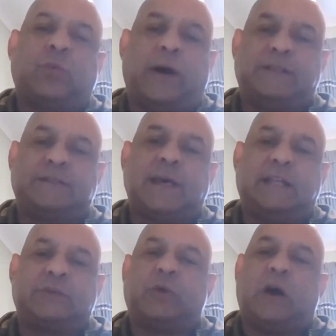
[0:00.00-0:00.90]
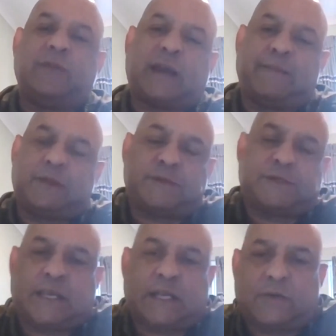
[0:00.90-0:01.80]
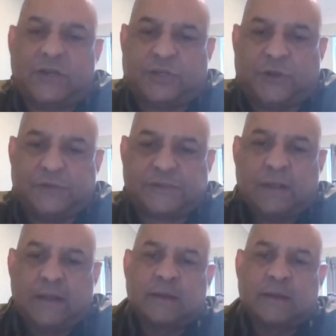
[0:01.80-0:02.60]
Y, and Z to overcome the particular issues.